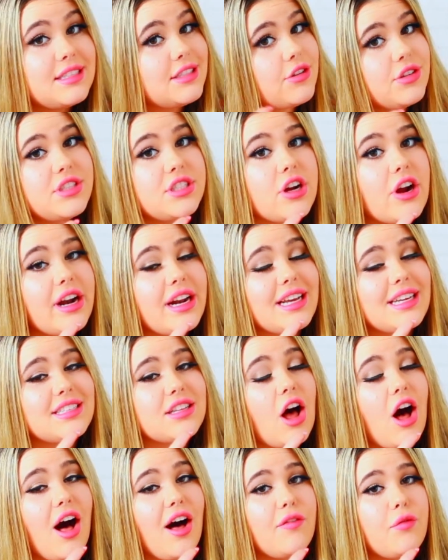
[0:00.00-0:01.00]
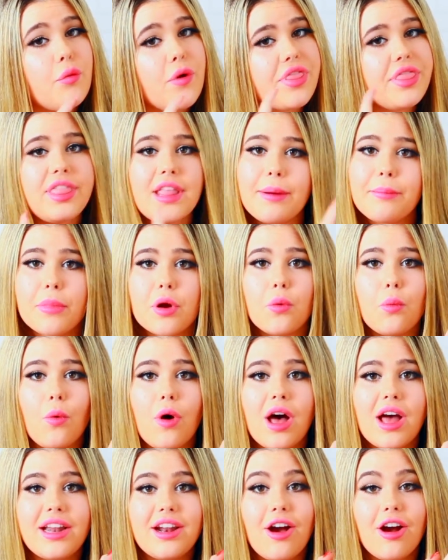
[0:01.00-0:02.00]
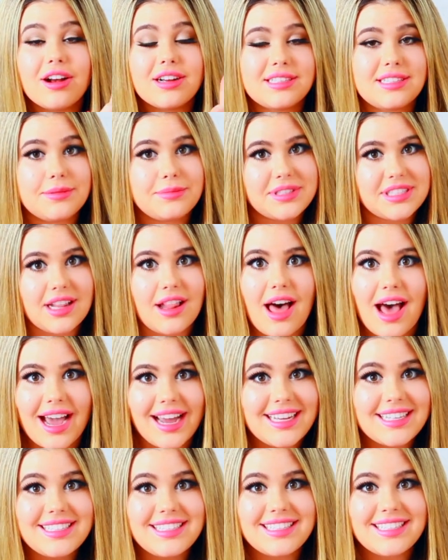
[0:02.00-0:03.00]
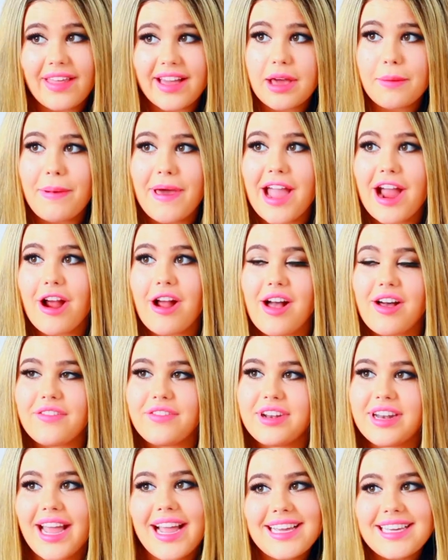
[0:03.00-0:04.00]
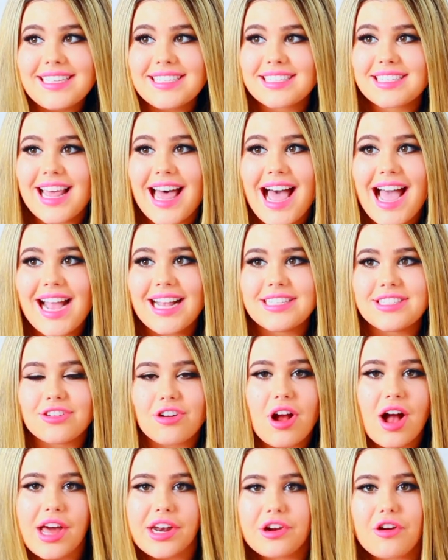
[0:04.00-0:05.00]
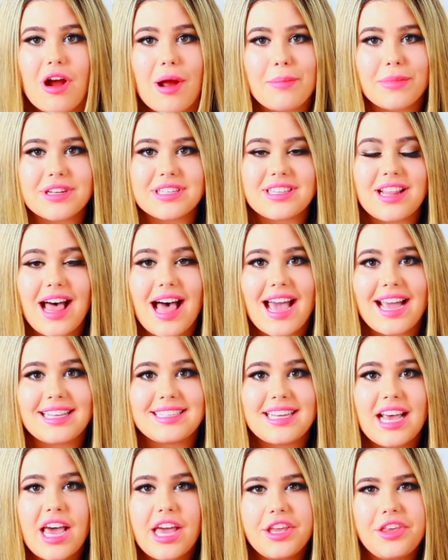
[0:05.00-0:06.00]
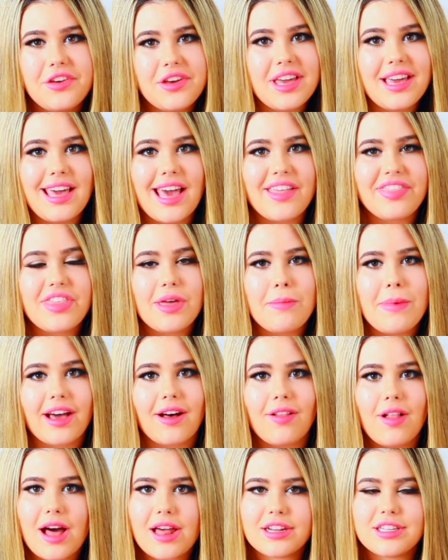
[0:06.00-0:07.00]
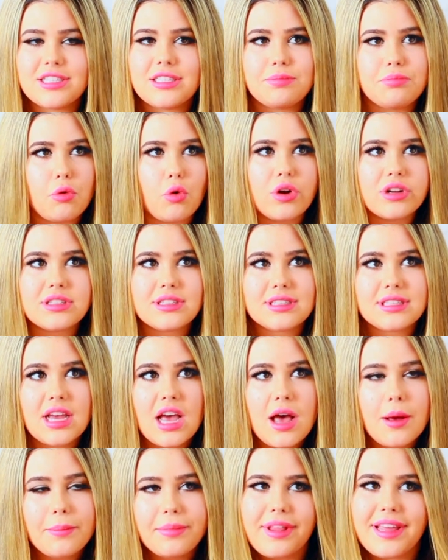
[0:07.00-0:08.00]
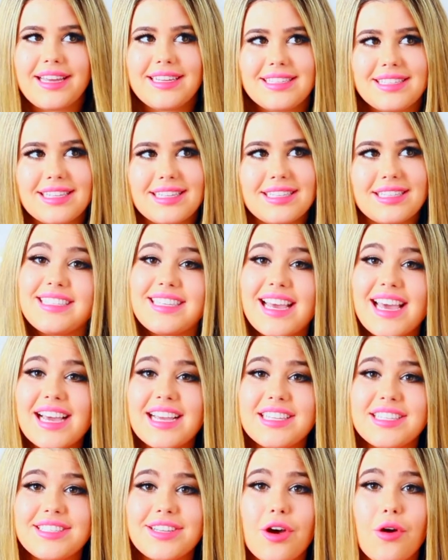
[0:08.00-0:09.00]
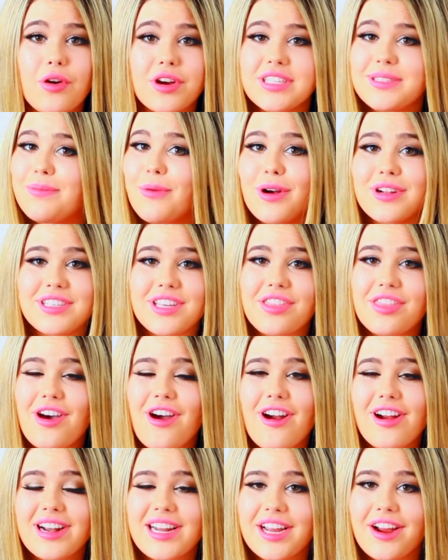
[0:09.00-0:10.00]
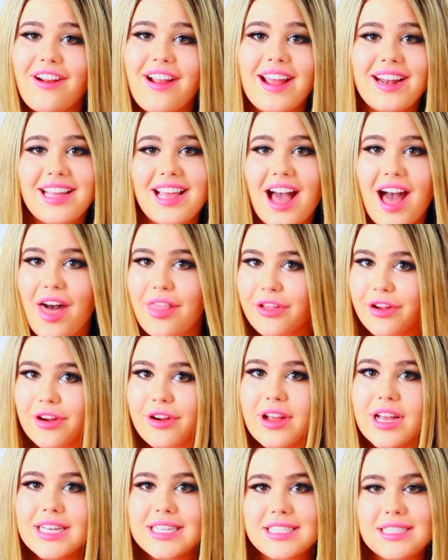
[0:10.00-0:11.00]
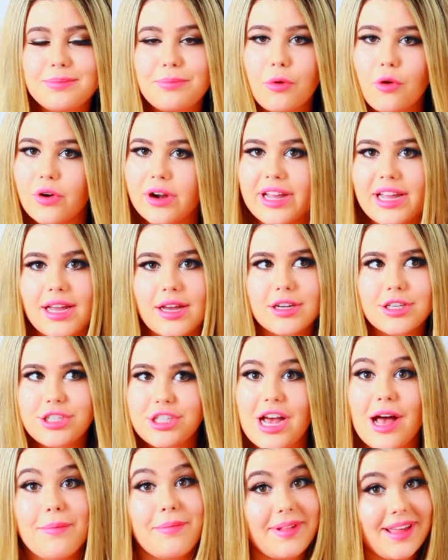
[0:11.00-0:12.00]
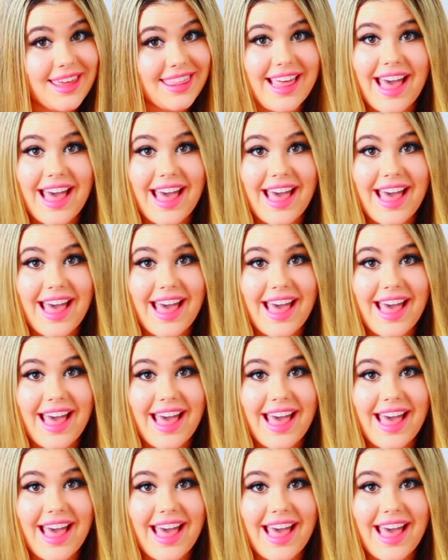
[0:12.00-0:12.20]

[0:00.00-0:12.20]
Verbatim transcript: So starting us off with number one are some slides, like a pair of Nike slides or Under Armour slides. You can get them at a lot of sports places, Dick's or Sports Authority or any other sporting shop like